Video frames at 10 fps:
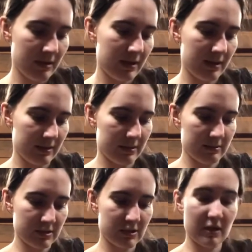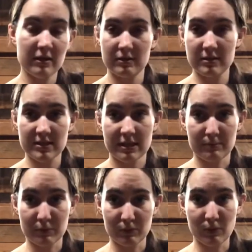and started this
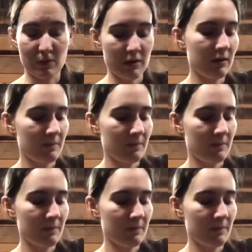terrible war.